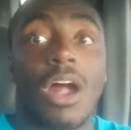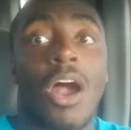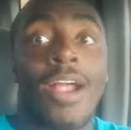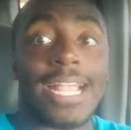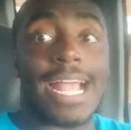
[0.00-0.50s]

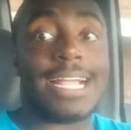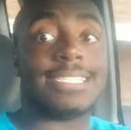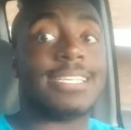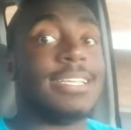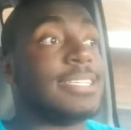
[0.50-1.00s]
All right,
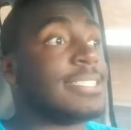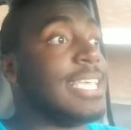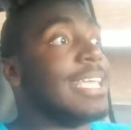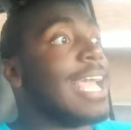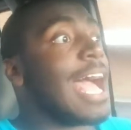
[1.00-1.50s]
guys. You
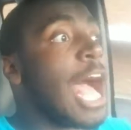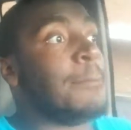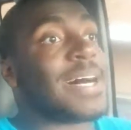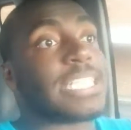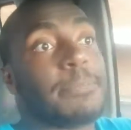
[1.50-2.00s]
see,
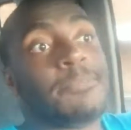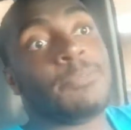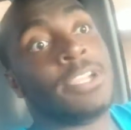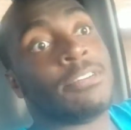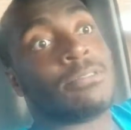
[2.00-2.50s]
I'm about to
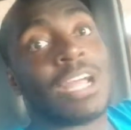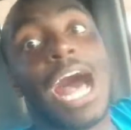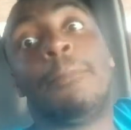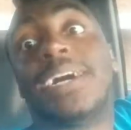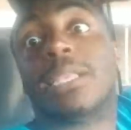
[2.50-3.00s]
yo,
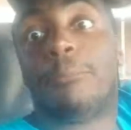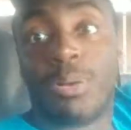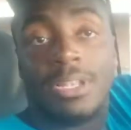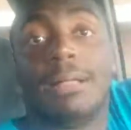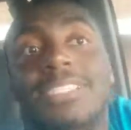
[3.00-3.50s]
I'm about to pull